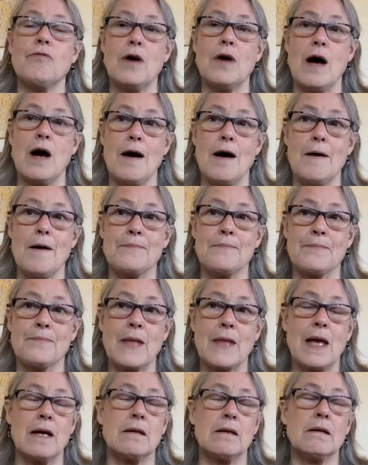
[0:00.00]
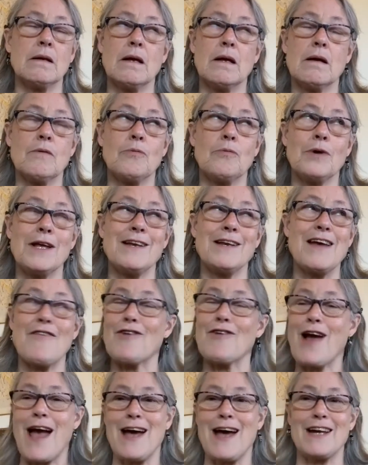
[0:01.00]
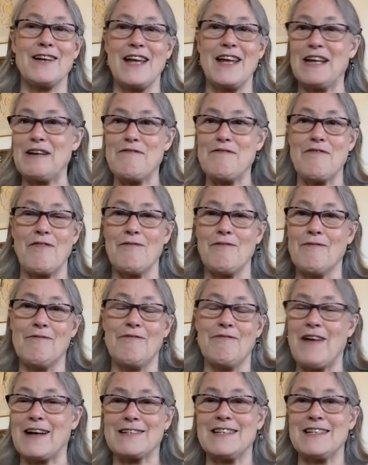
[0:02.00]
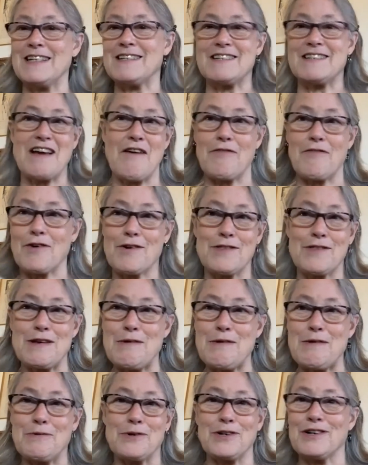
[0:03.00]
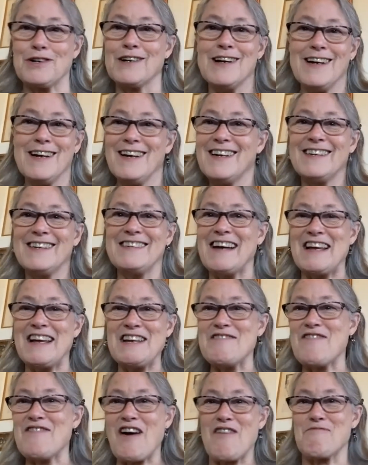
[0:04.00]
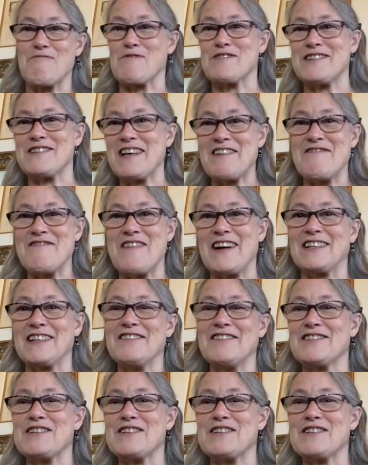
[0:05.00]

And we never had any vaccines ever that were 95% effective.